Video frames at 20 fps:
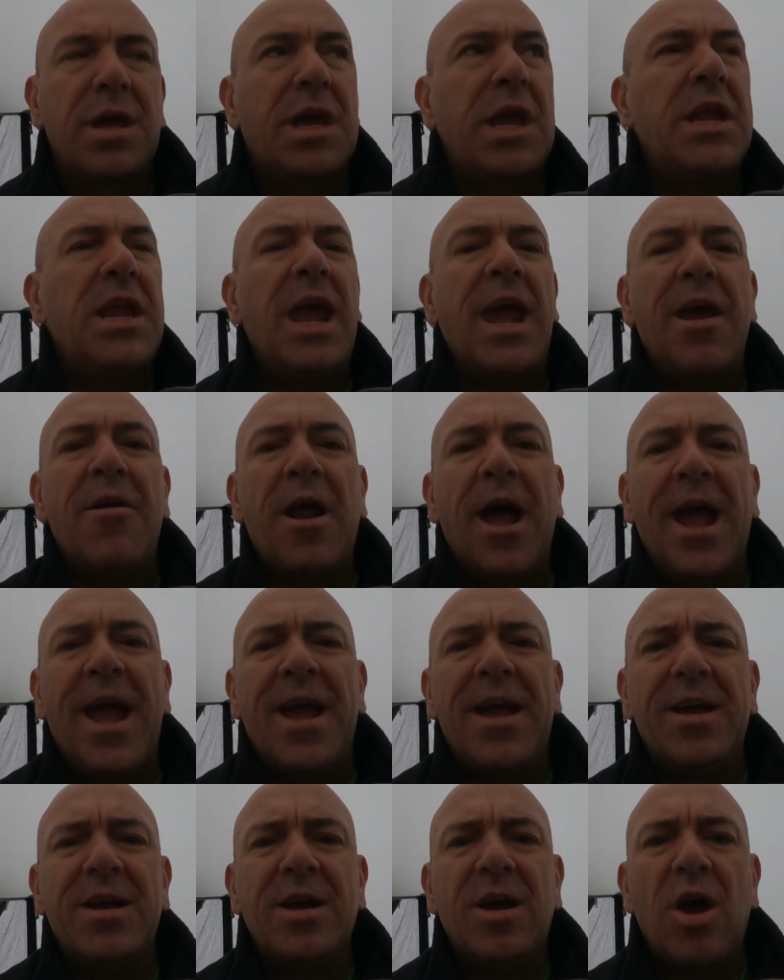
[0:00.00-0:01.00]
Can you hear it?
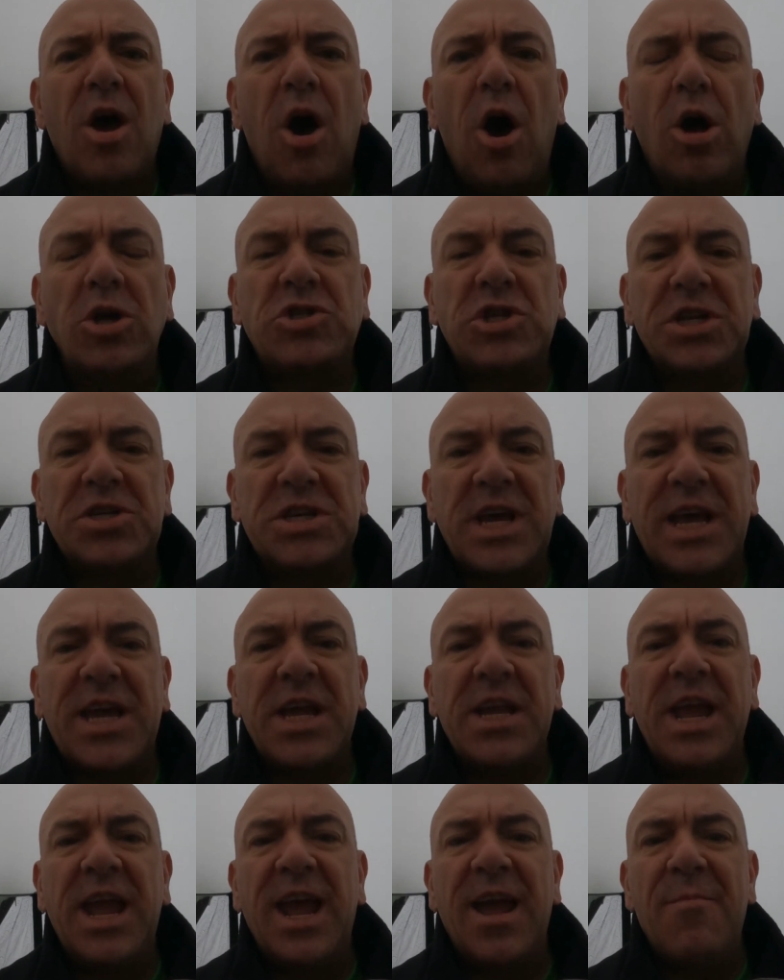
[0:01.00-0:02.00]
Or should I say,
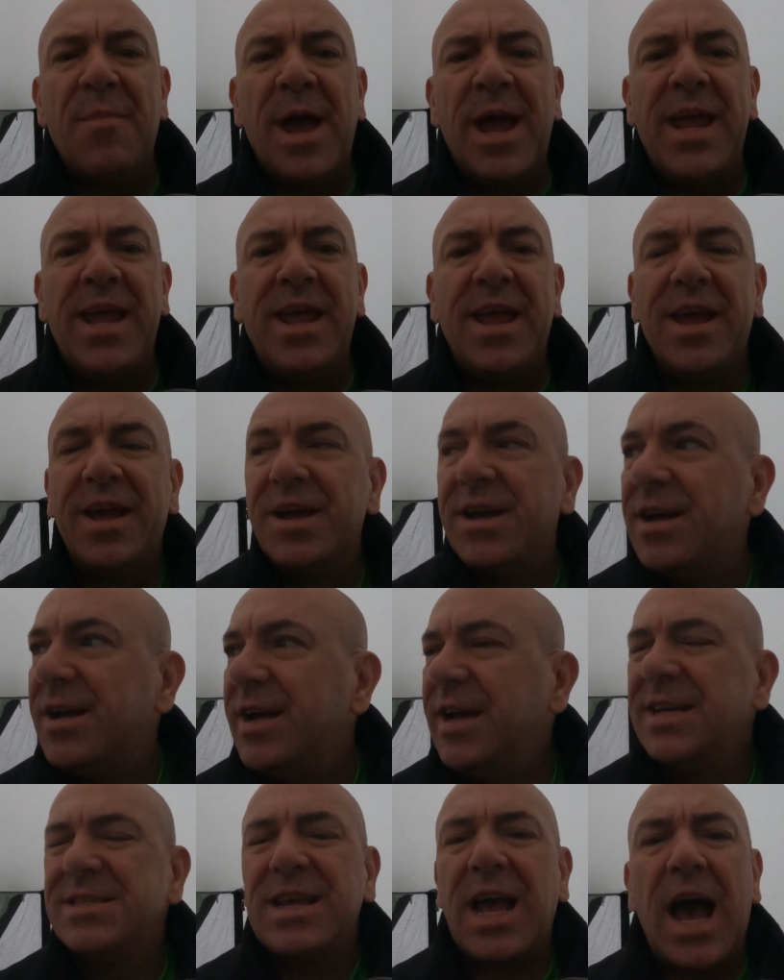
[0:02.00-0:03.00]
can you hear me?
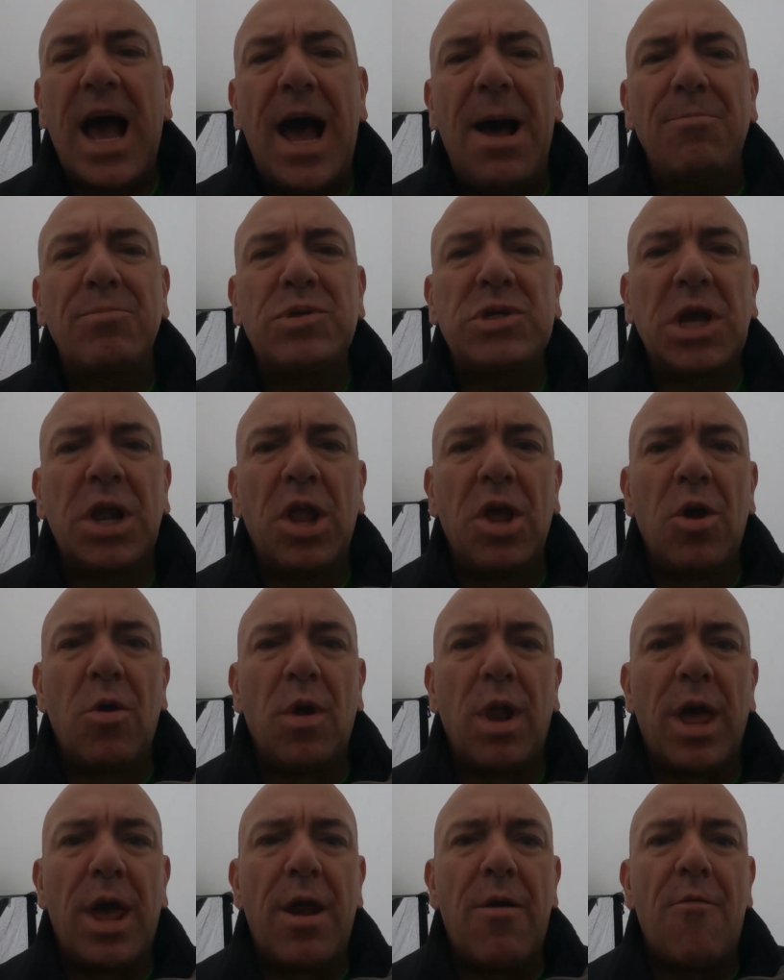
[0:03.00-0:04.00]

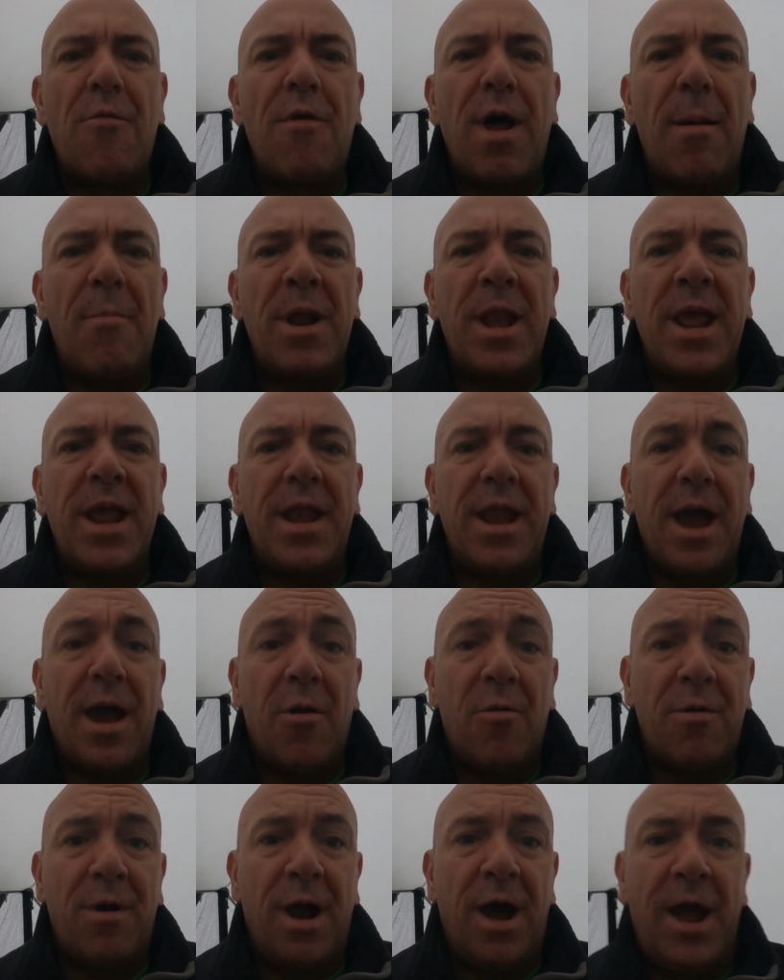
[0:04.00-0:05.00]
Absolutely ramming it
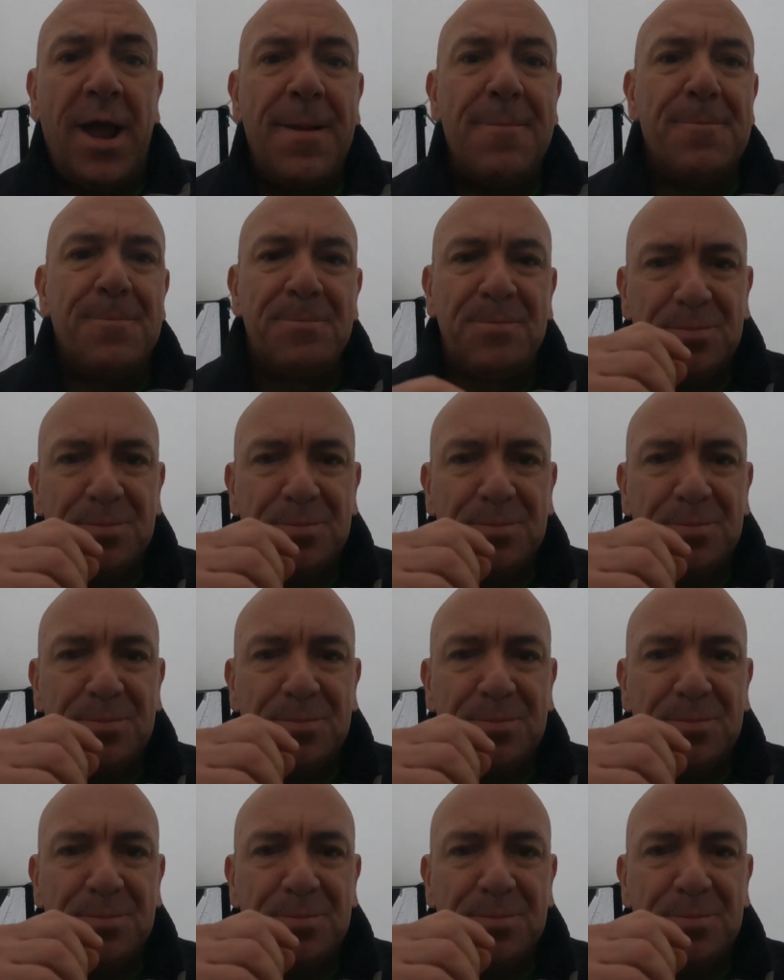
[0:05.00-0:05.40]
down, right?